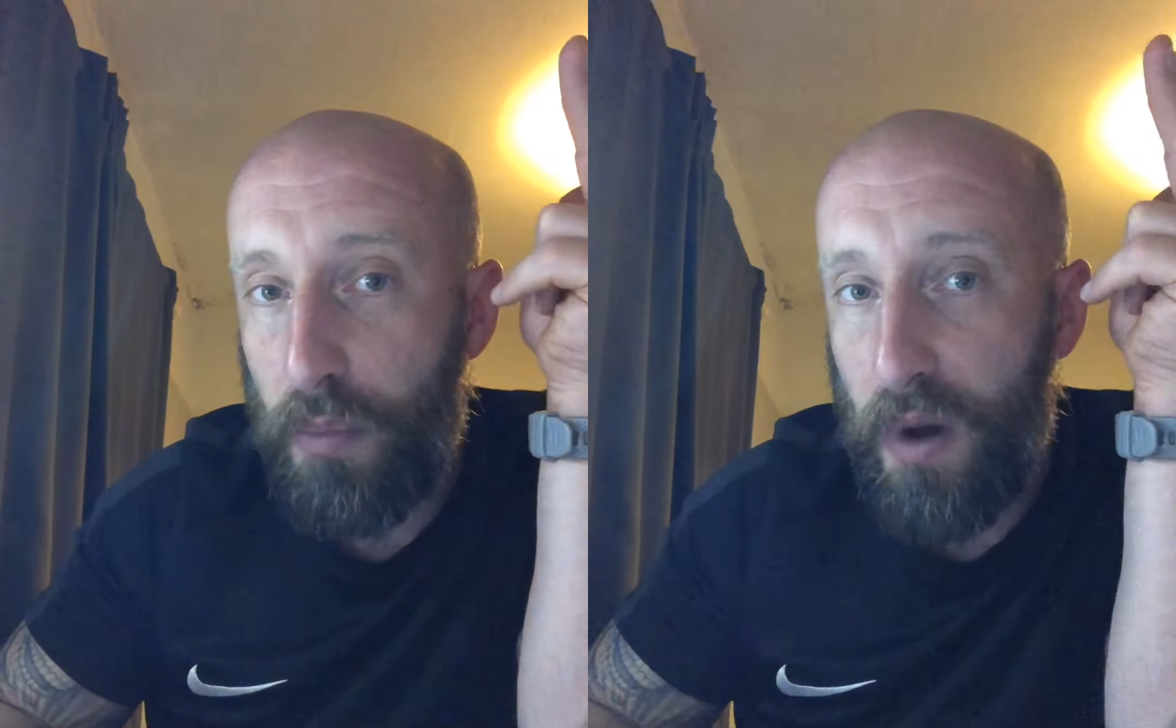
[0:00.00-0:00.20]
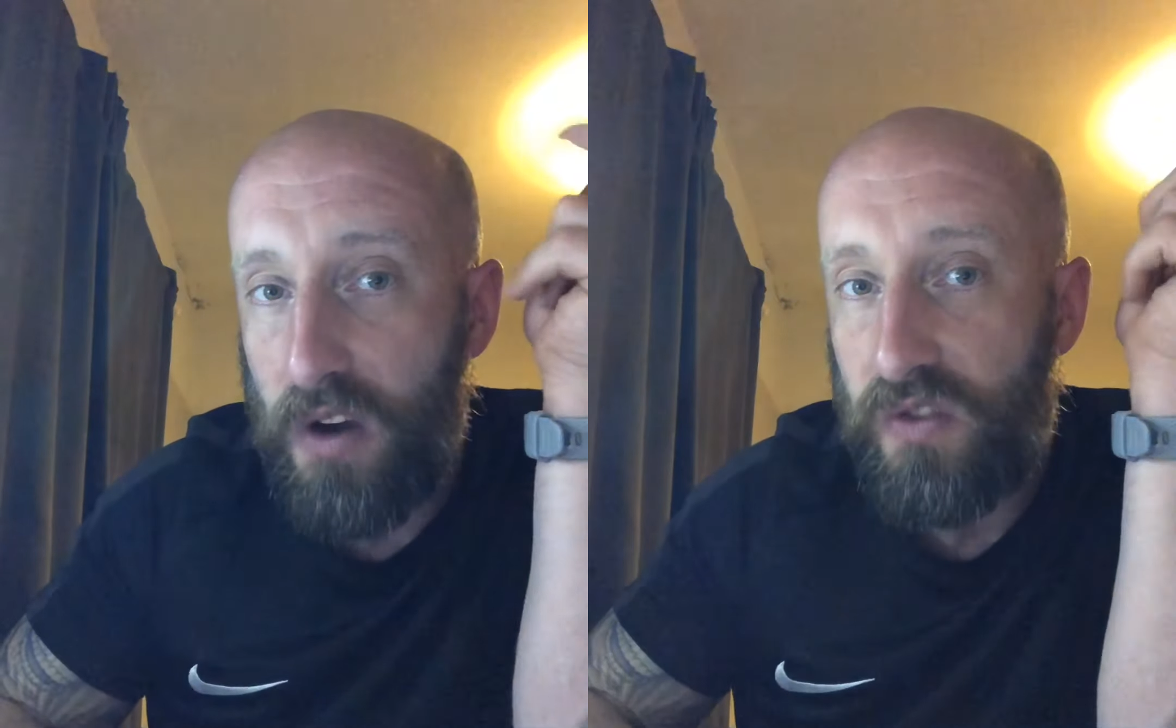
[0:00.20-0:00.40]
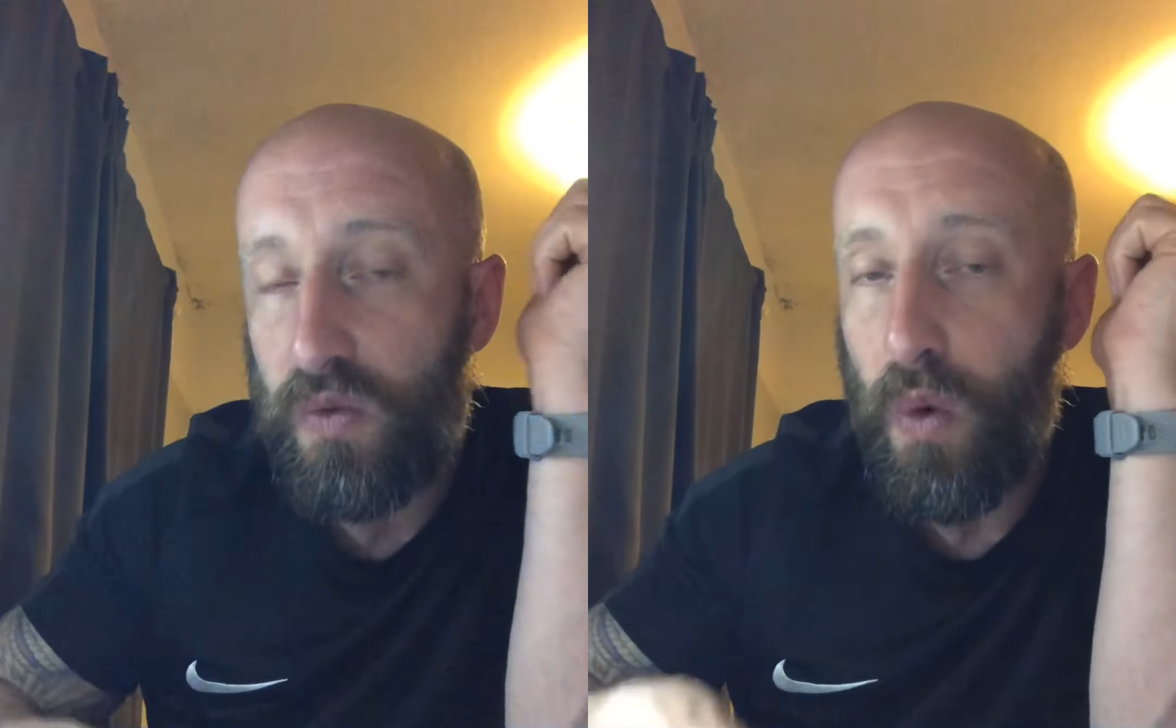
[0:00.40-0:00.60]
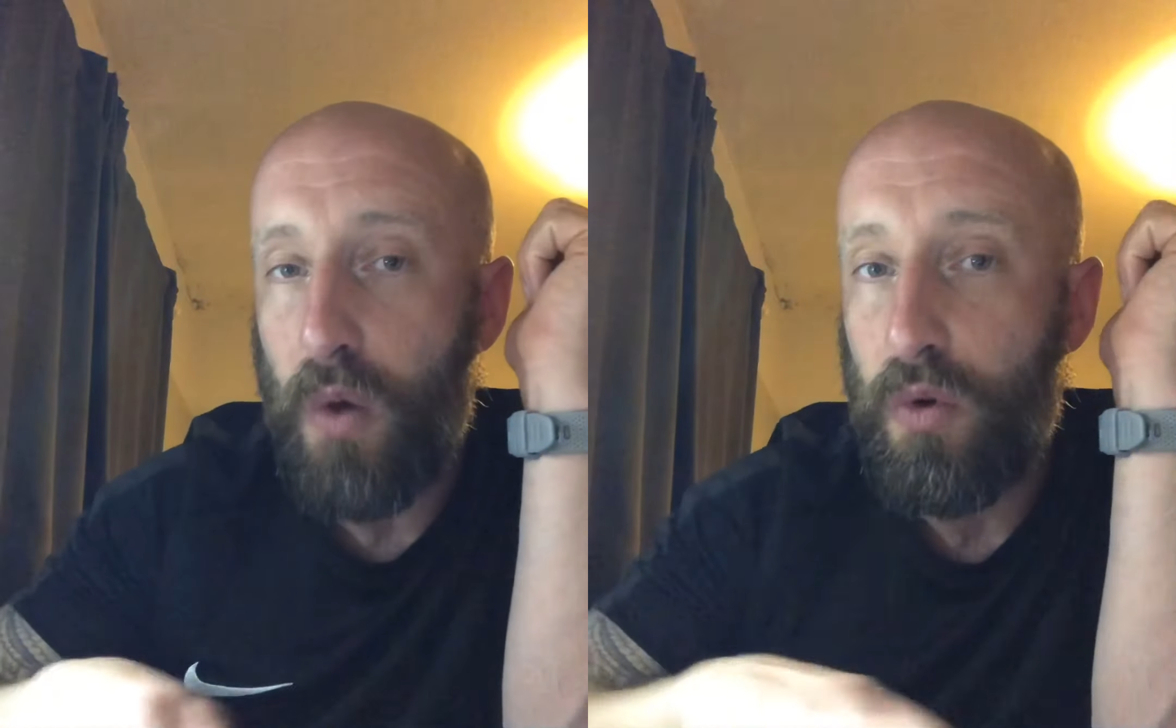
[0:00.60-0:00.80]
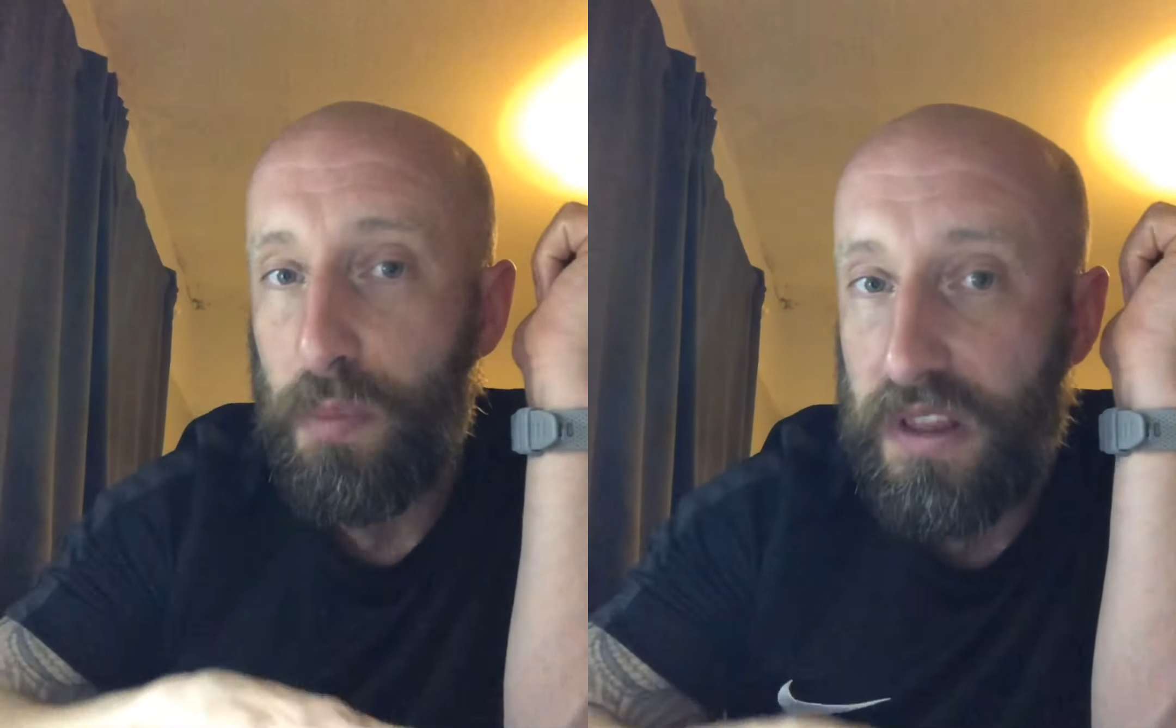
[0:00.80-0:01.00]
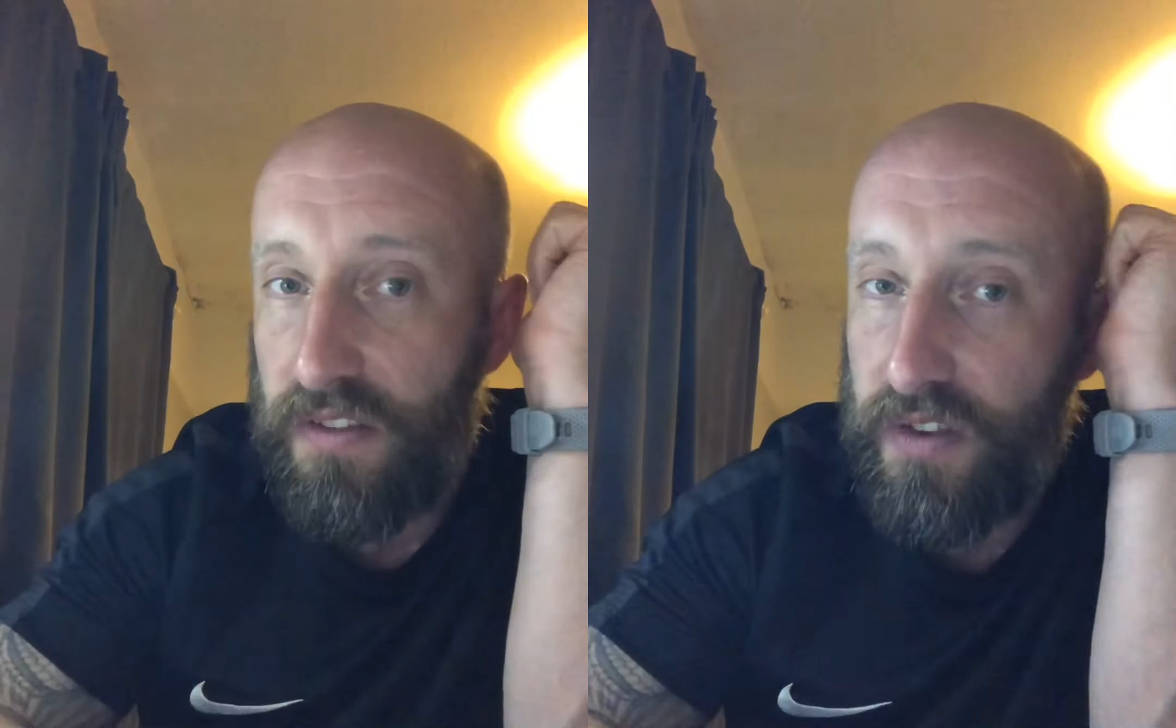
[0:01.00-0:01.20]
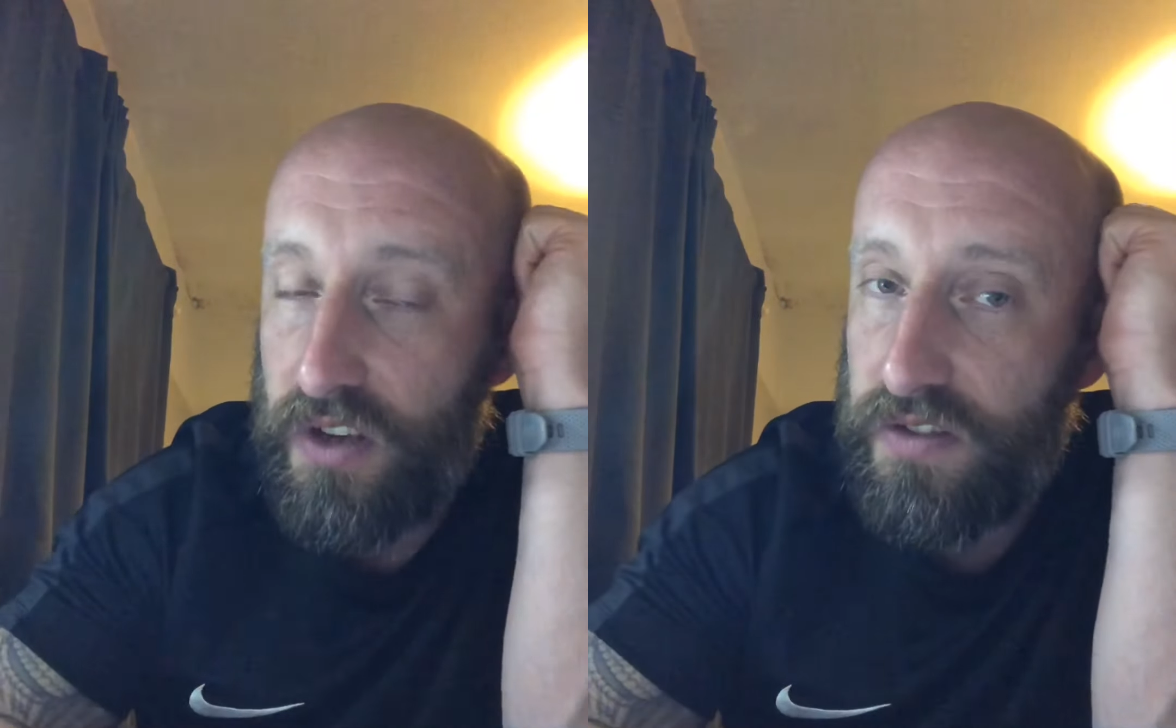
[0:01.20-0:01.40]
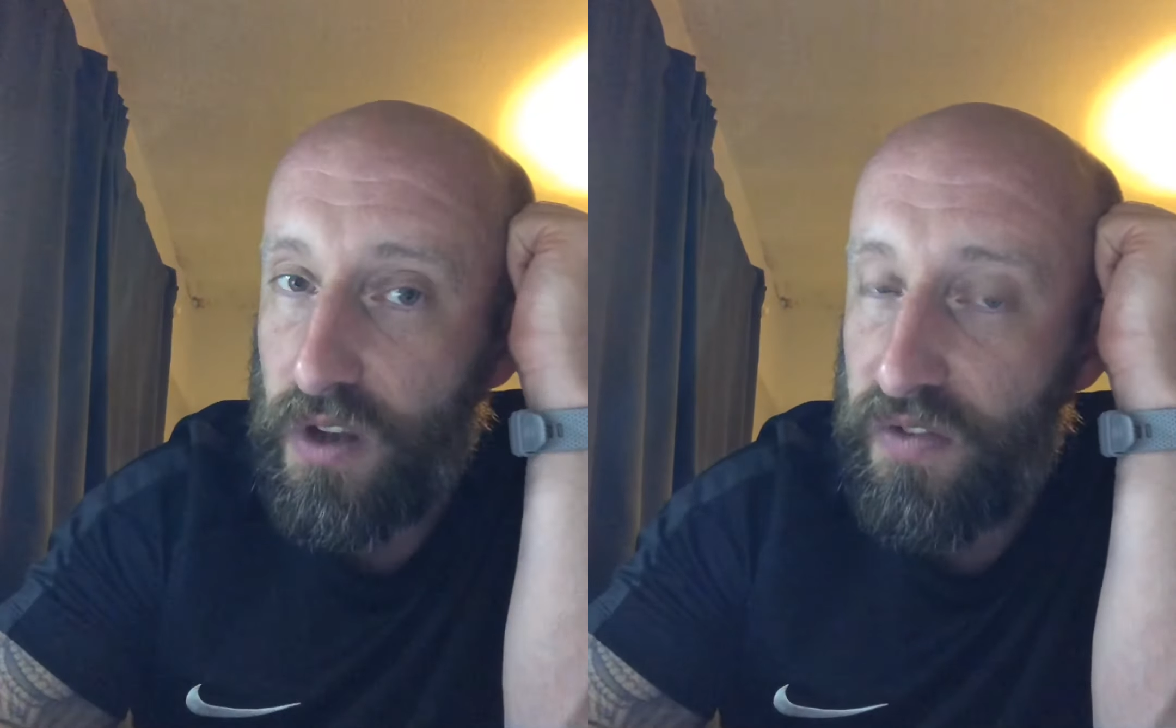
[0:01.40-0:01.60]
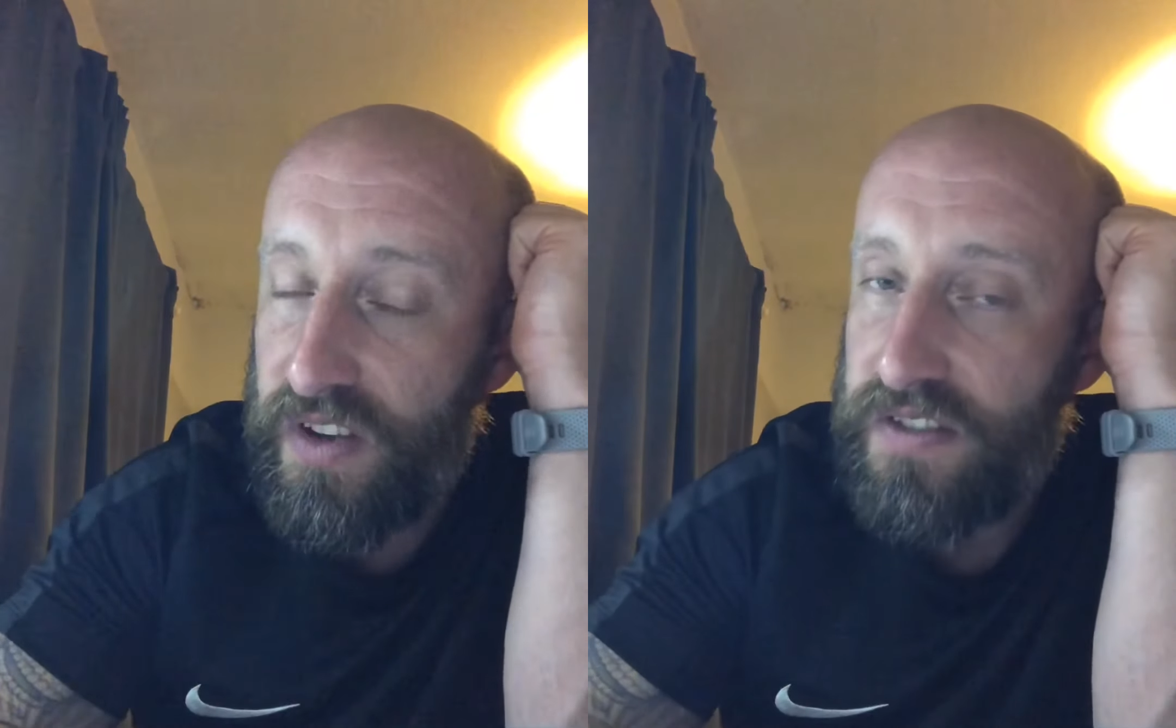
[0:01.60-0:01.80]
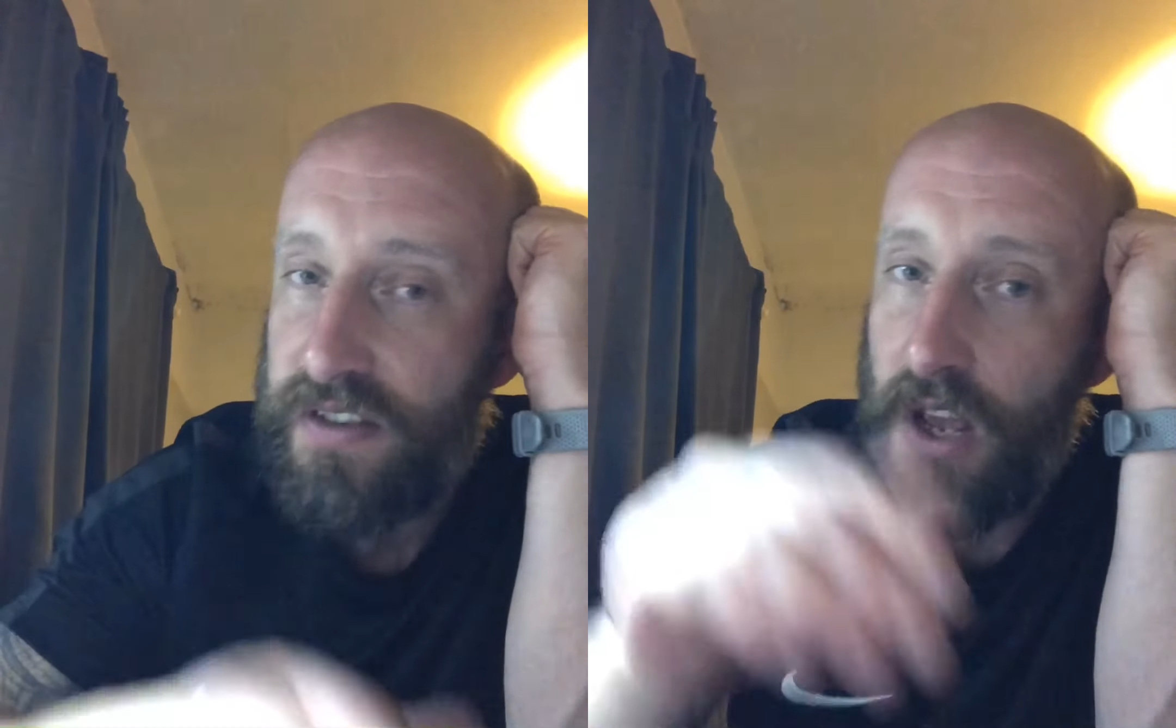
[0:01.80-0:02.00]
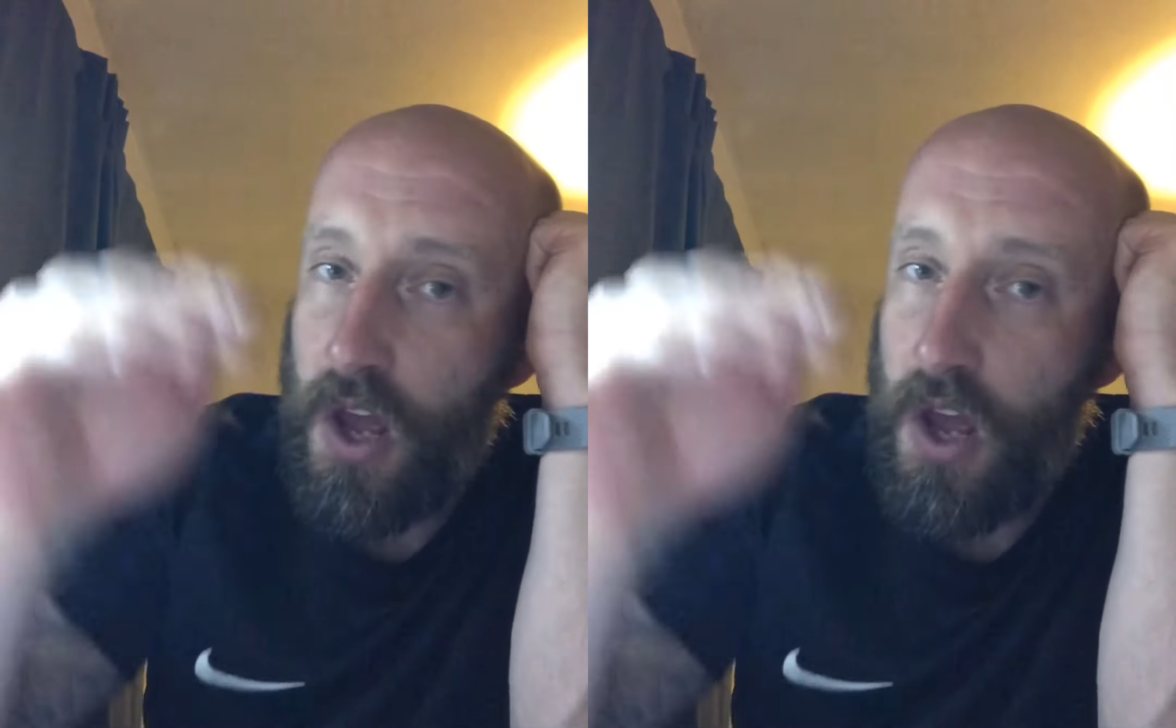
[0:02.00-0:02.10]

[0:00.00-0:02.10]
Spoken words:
box squat will be the first surface.